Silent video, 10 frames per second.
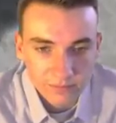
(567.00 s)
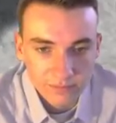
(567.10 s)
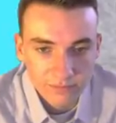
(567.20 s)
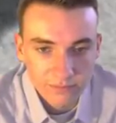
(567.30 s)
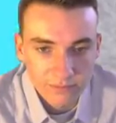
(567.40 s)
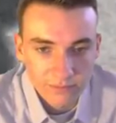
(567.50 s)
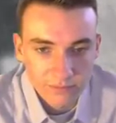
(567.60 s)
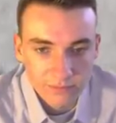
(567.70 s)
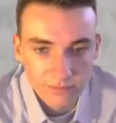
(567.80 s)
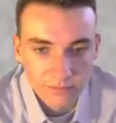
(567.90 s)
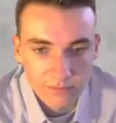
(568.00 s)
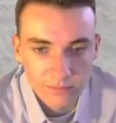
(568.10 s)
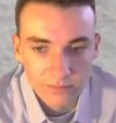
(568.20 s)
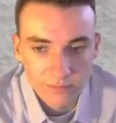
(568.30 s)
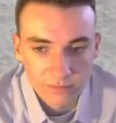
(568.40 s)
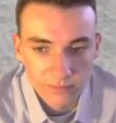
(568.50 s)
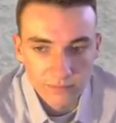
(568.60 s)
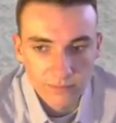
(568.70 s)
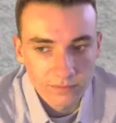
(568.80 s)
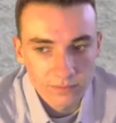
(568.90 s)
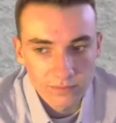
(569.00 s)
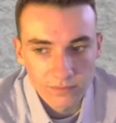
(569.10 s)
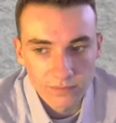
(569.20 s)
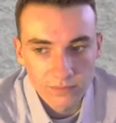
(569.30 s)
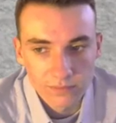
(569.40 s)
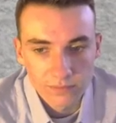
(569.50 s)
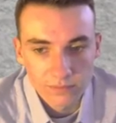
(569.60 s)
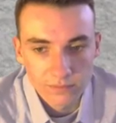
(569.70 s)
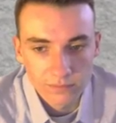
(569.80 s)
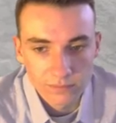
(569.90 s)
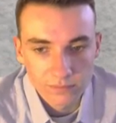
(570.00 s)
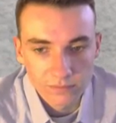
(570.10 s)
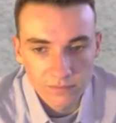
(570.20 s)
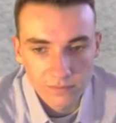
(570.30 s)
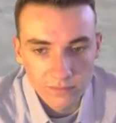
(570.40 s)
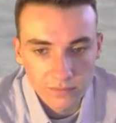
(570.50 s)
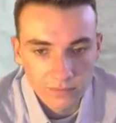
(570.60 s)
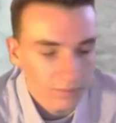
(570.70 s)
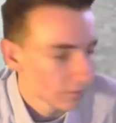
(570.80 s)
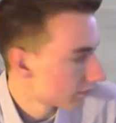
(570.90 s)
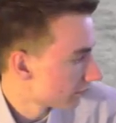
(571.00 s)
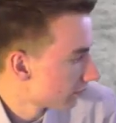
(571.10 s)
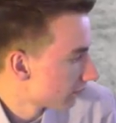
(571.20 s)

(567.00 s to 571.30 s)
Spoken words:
Nobody speaks.